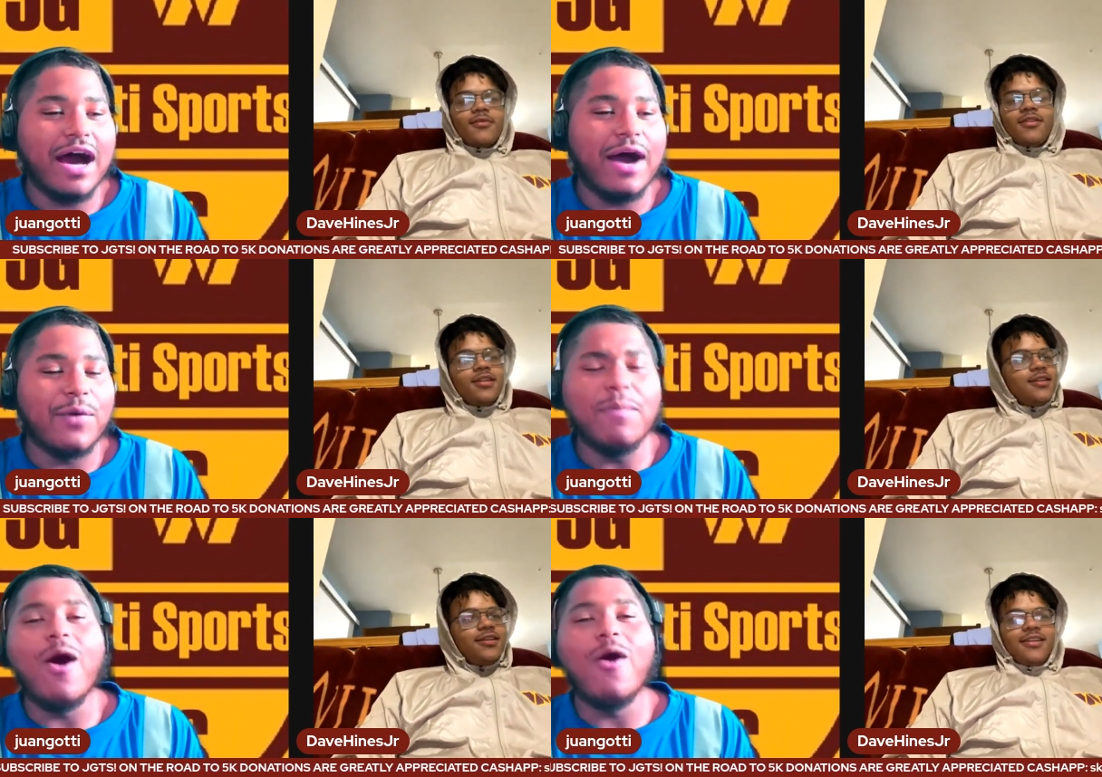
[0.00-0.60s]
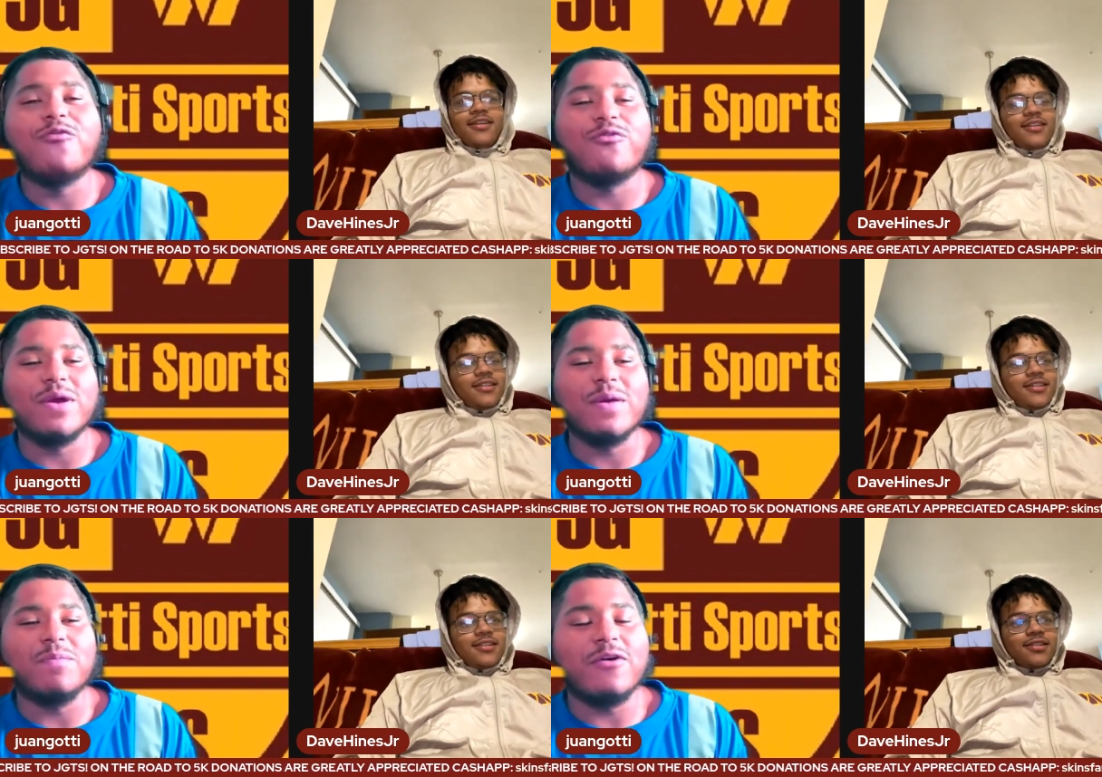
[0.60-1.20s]
Speaker 1: we both we
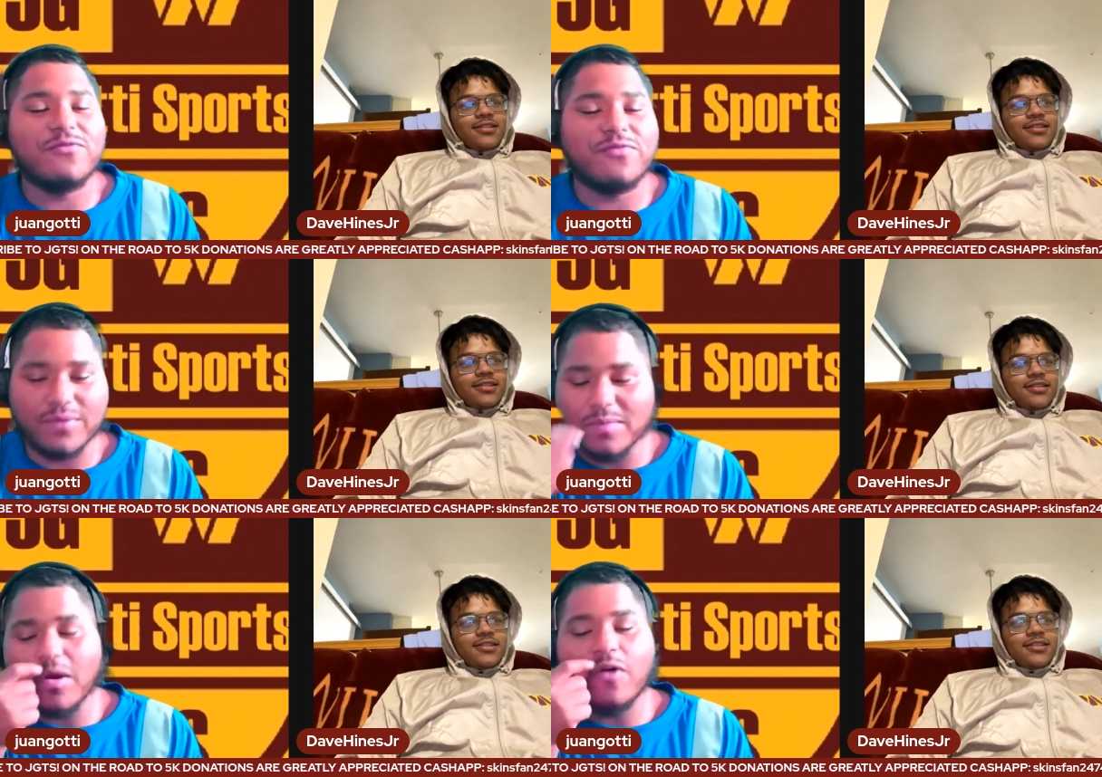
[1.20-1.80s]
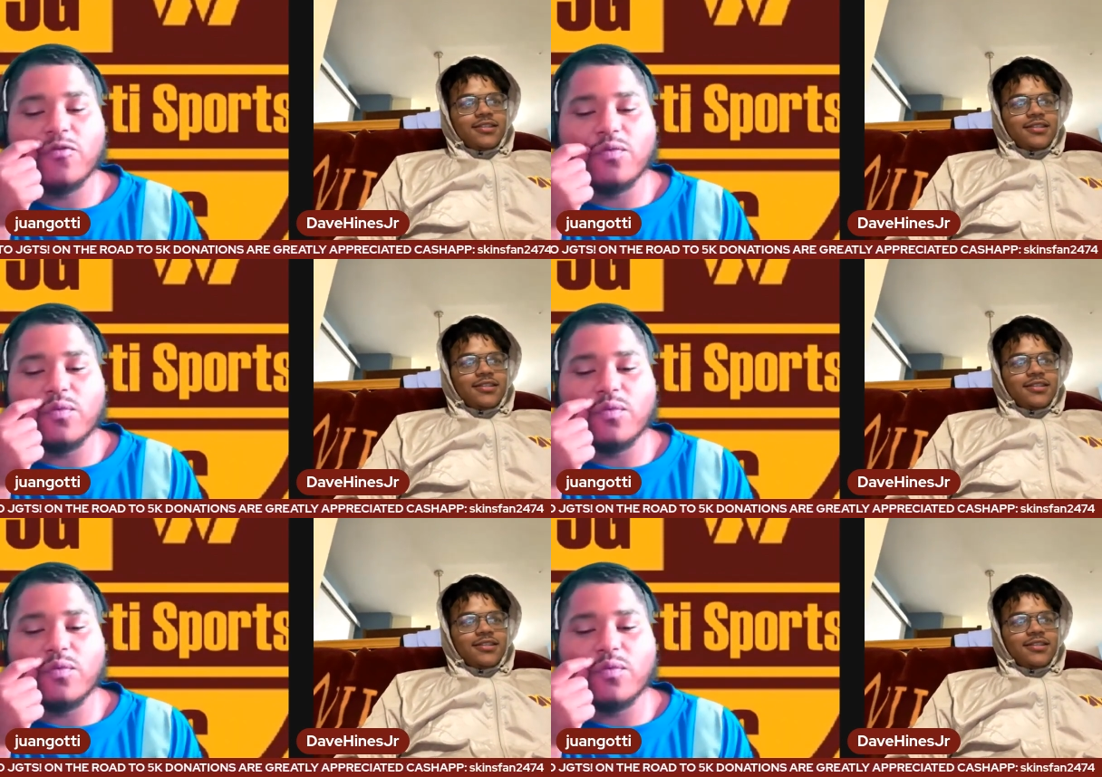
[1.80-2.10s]
both we both